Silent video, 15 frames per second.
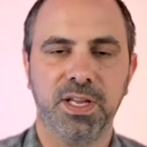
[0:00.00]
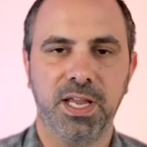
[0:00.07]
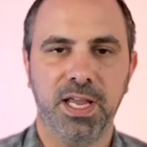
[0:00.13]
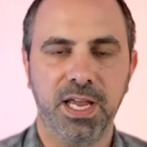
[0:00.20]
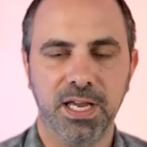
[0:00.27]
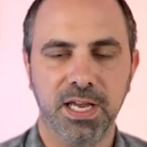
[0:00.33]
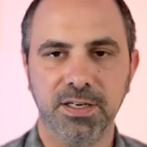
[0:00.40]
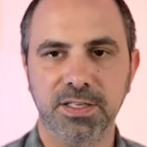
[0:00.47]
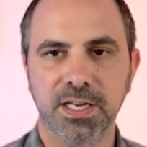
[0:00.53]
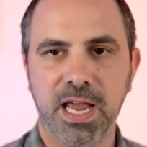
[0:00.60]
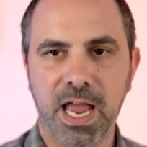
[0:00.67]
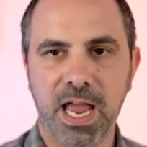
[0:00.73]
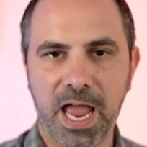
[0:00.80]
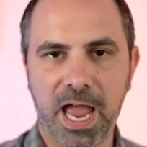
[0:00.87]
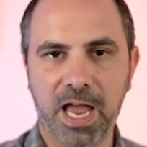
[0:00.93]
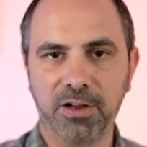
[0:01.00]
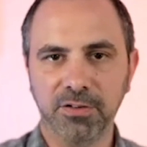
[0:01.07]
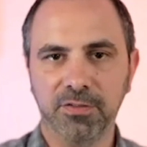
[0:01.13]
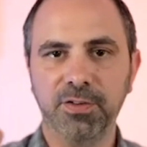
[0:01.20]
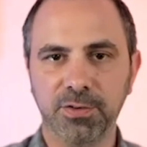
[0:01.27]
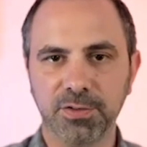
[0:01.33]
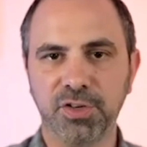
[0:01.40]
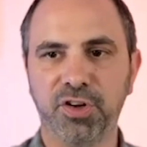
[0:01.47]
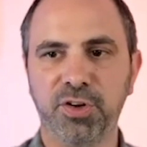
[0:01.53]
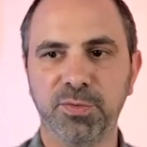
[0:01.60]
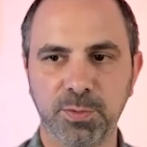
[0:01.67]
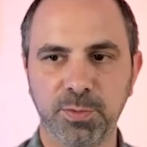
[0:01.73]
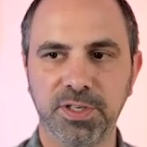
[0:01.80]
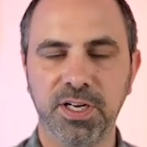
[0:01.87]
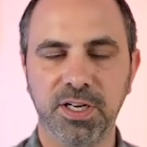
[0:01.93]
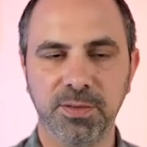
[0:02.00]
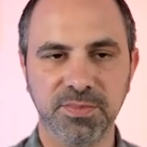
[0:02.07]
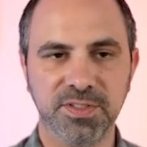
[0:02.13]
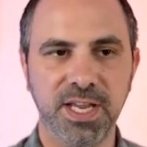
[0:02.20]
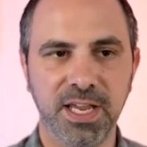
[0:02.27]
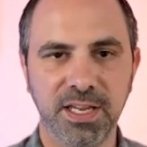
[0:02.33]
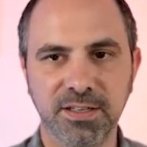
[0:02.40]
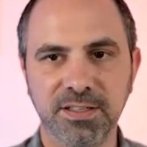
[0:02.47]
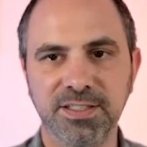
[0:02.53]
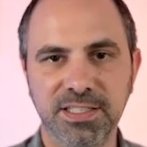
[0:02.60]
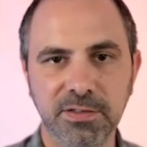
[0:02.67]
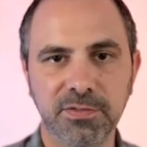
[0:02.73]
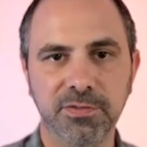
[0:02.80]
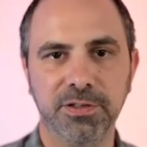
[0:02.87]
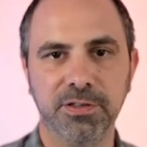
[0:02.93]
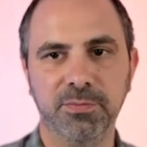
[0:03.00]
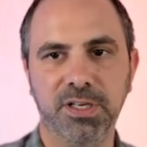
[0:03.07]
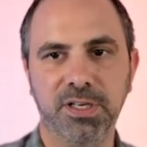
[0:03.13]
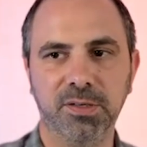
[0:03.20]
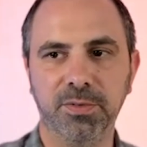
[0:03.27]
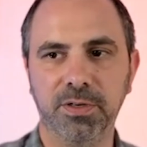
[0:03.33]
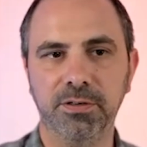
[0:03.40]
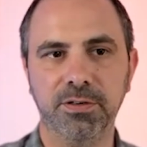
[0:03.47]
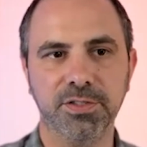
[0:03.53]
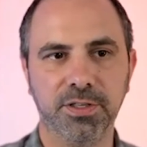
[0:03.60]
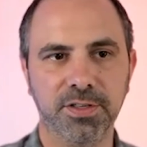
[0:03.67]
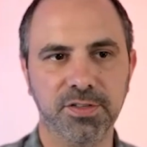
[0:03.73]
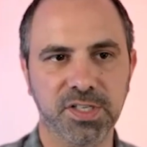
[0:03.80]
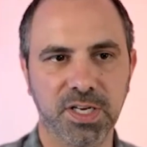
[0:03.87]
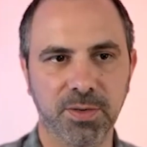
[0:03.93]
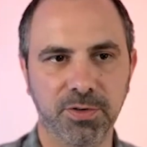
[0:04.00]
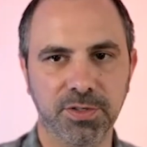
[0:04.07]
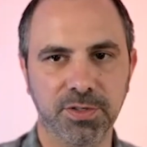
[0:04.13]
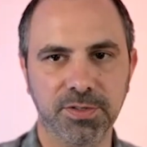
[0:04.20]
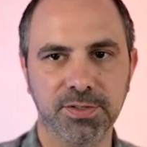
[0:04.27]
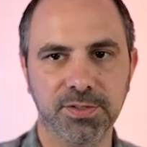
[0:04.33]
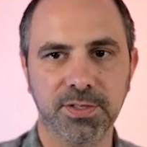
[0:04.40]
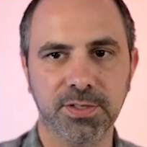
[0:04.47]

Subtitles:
And out of those homes would come 10 different peanut butter and jelly sandwiches.